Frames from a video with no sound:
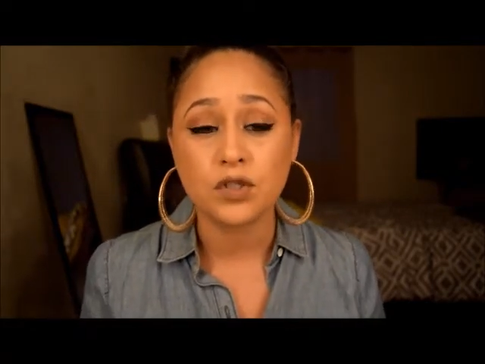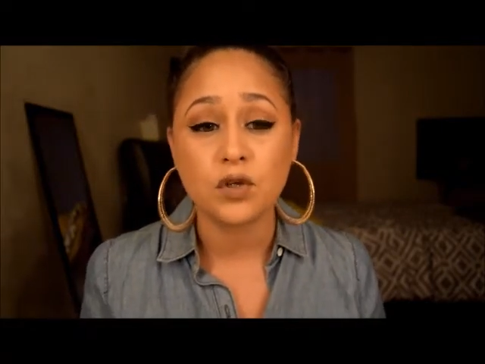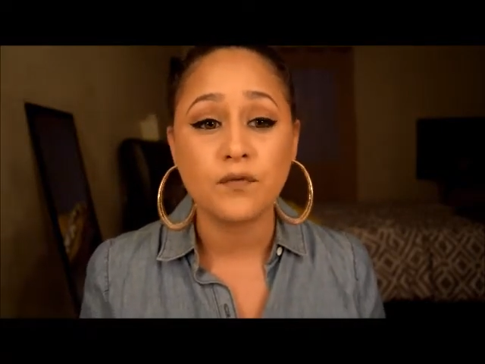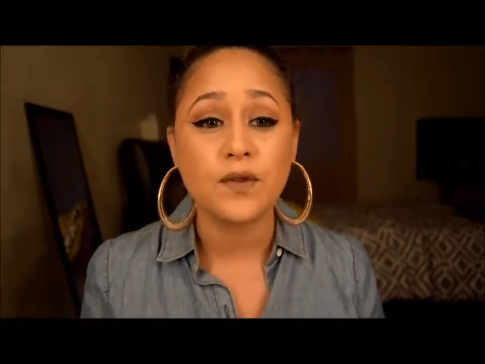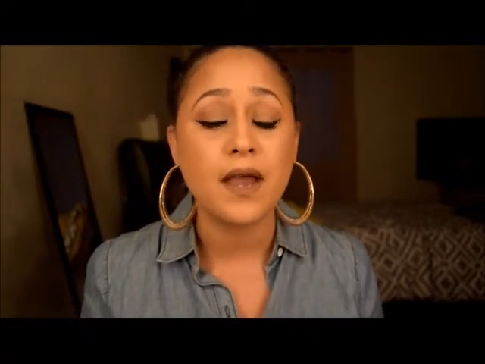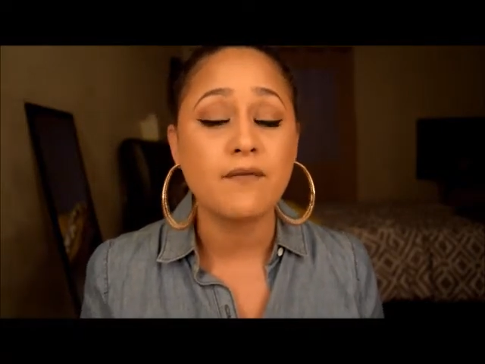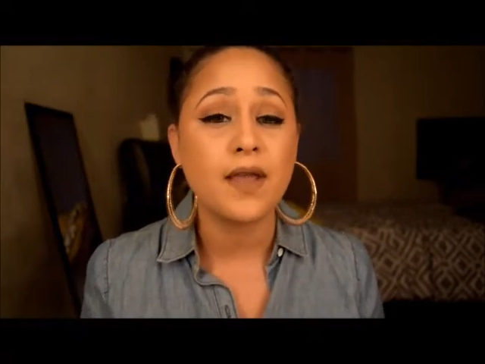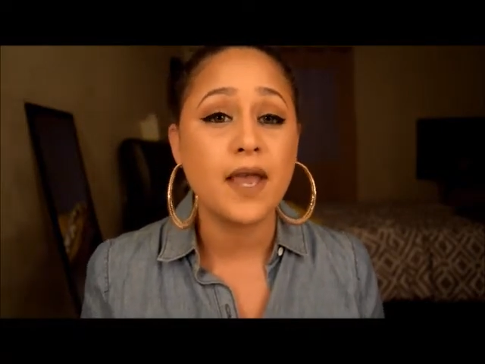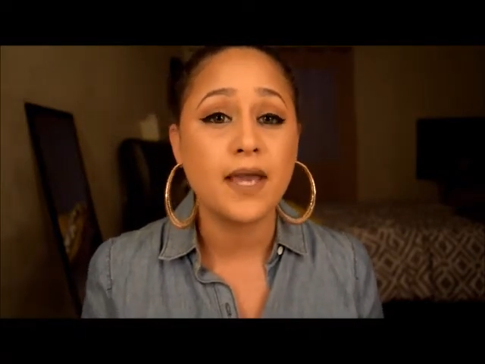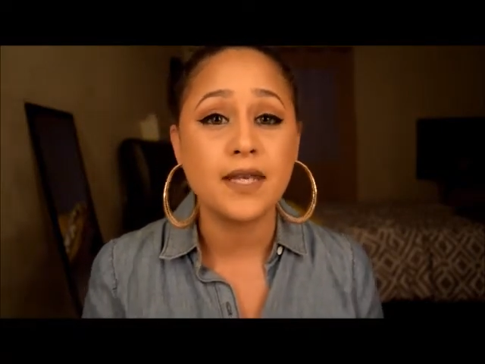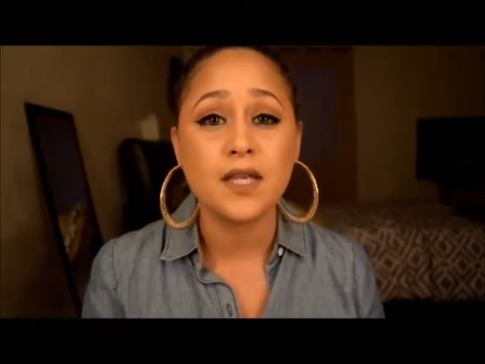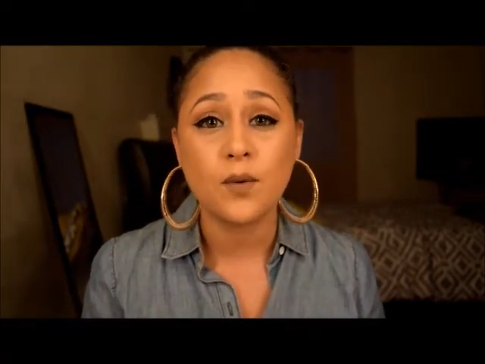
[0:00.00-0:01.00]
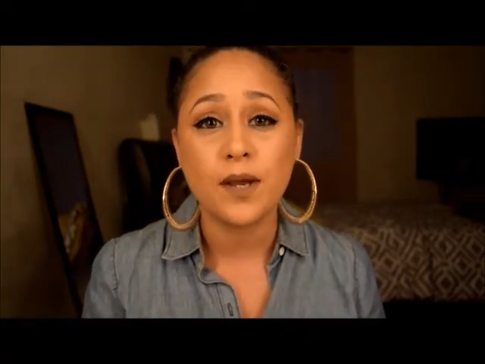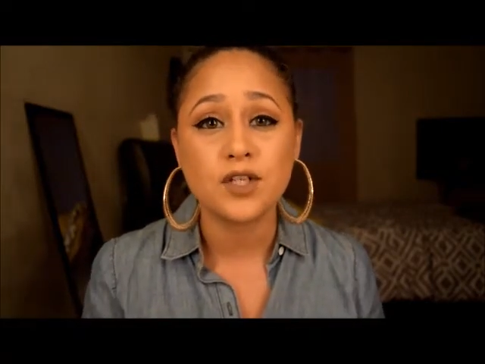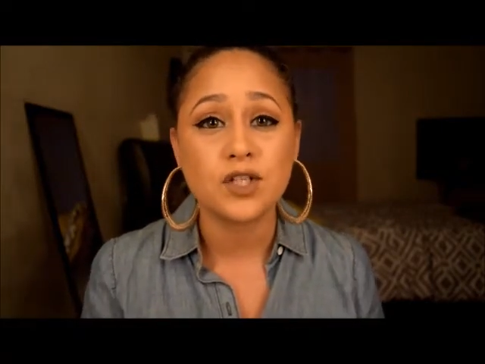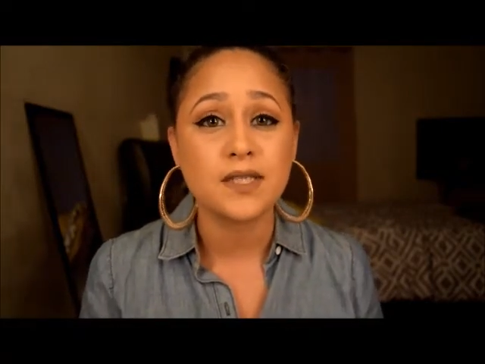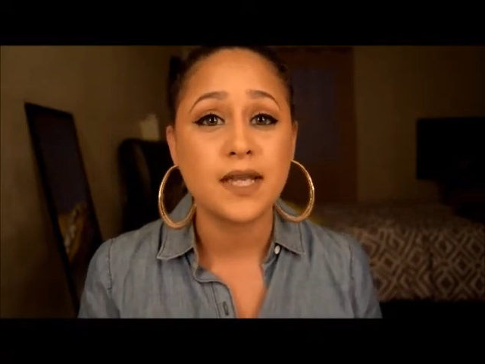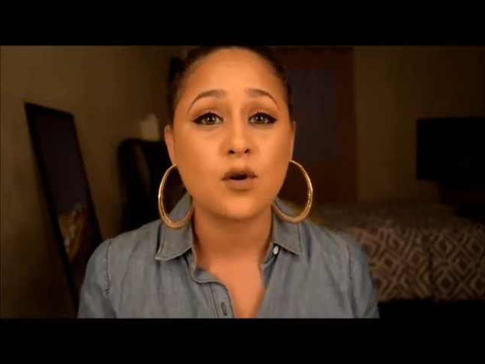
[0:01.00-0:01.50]
So if you have any
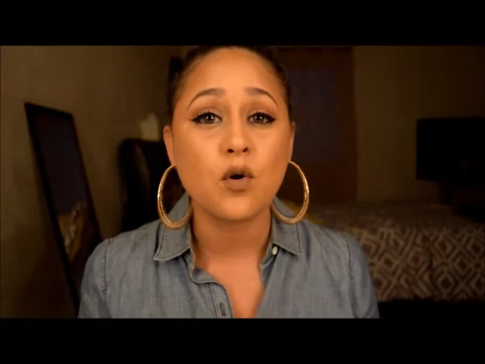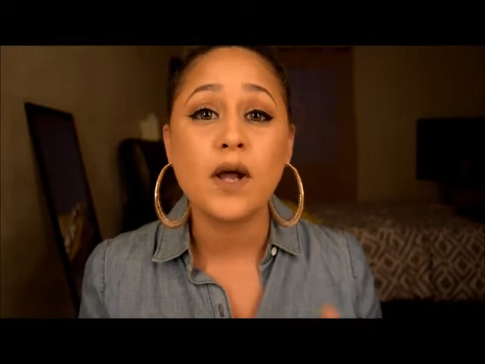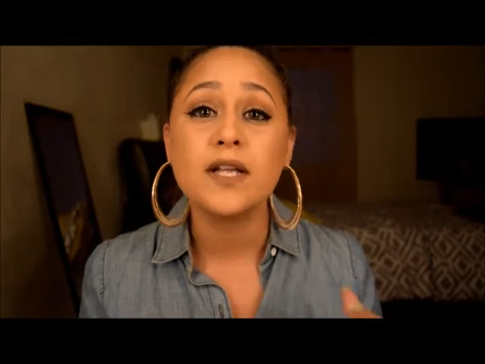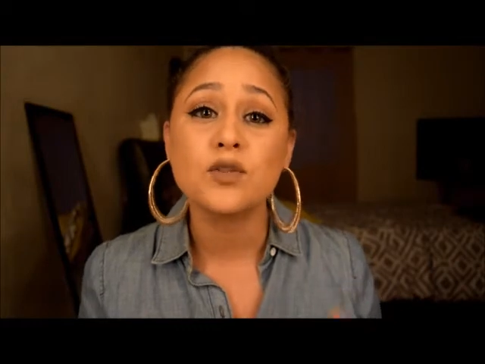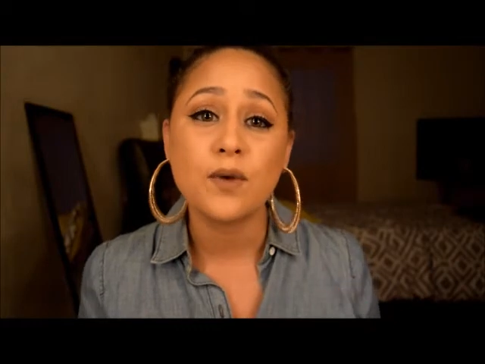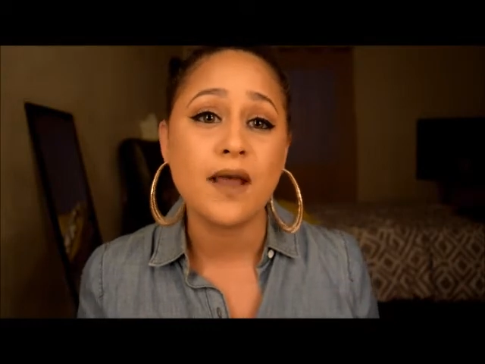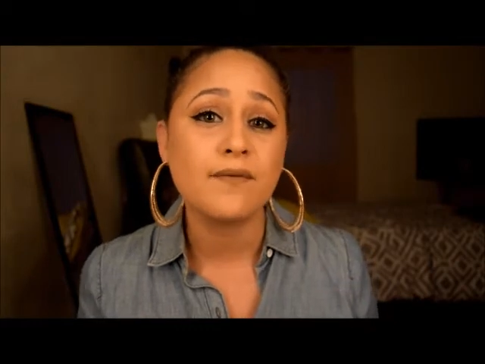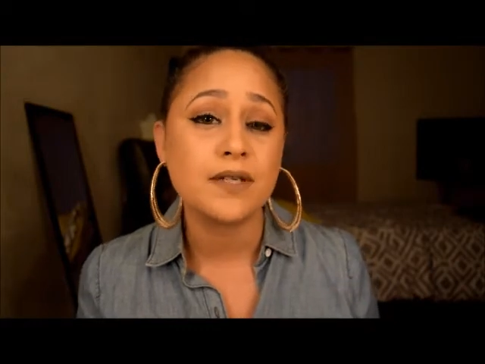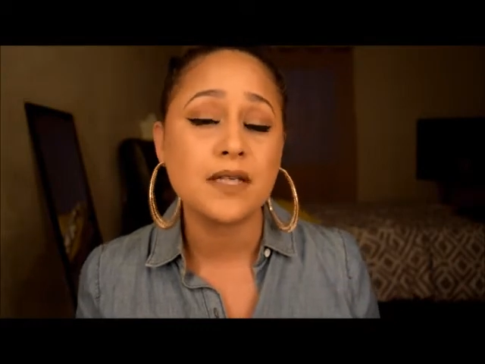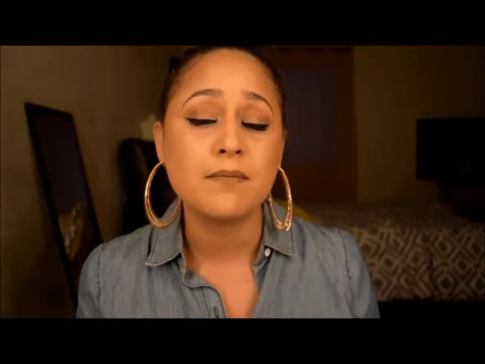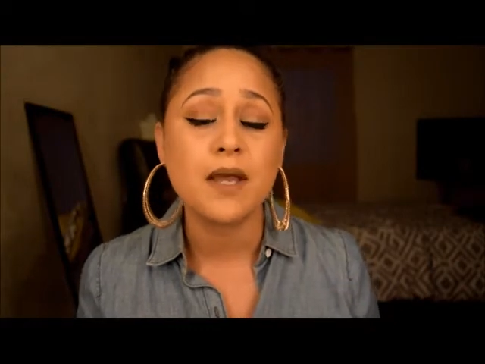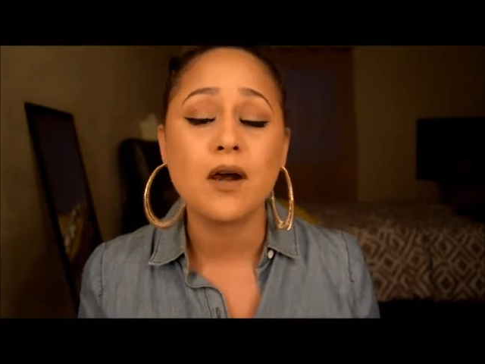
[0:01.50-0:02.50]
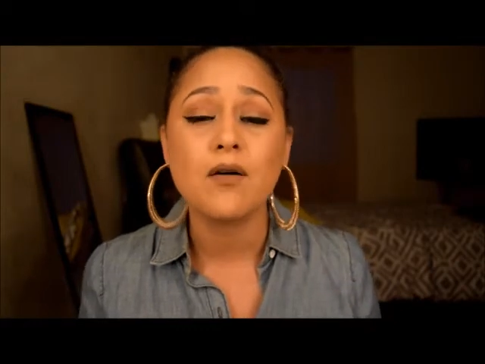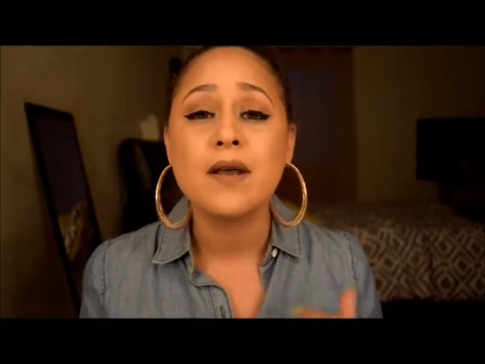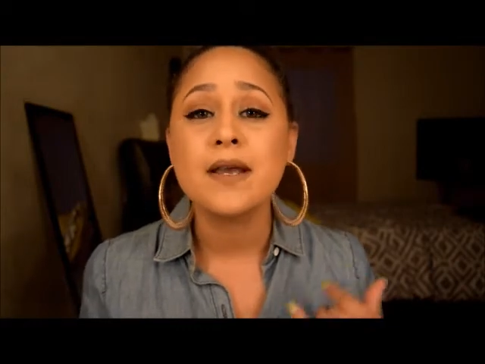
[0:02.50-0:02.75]
questions at all, I do have an email.